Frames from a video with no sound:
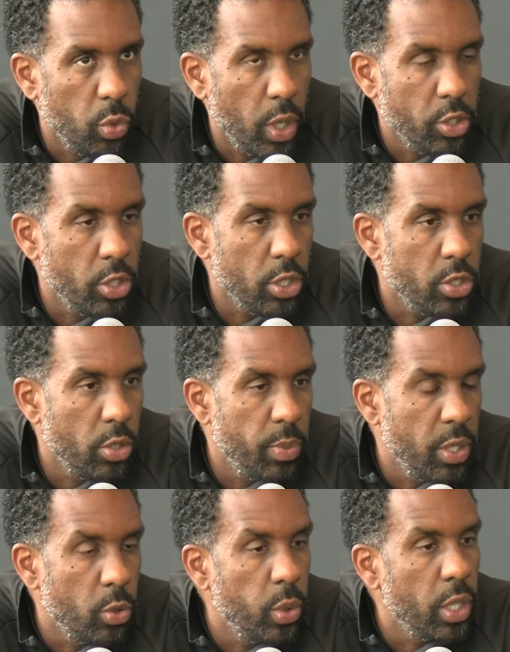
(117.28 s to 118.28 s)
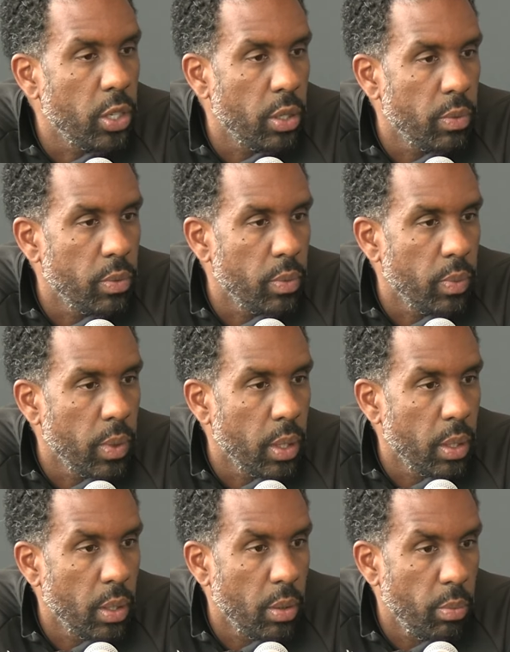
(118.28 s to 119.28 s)
adjust a bit quicker.
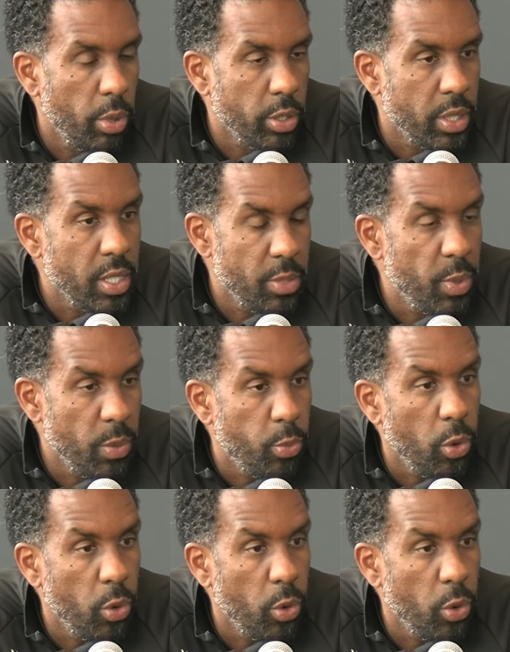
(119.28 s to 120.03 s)
But it's been